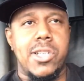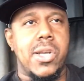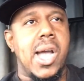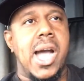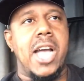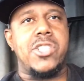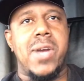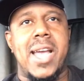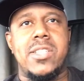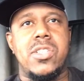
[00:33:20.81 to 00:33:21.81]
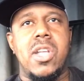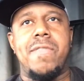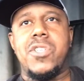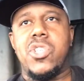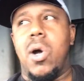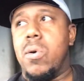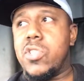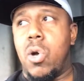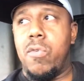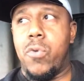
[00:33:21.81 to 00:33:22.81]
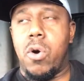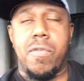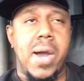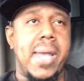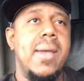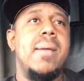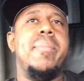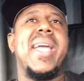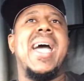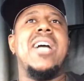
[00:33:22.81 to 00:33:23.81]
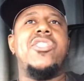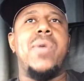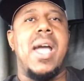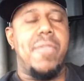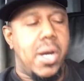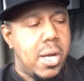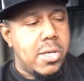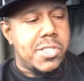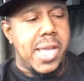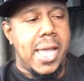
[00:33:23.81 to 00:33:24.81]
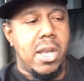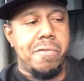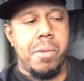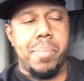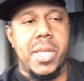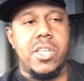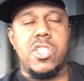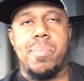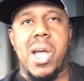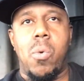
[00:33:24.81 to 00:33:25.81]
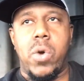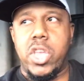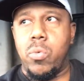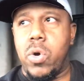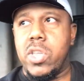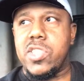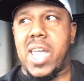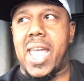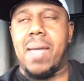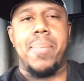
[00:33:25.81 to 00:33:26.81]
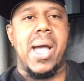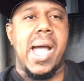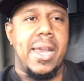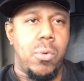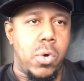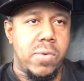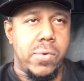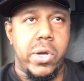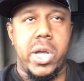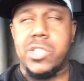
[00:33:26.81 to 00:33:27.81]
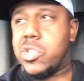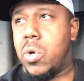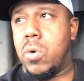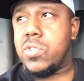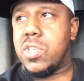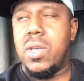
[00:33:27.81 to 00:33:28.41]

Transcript: contracts and stuff and so on and so forth, right? Because you have an understanding of your business about where you want to stand, about how you want to run, so on,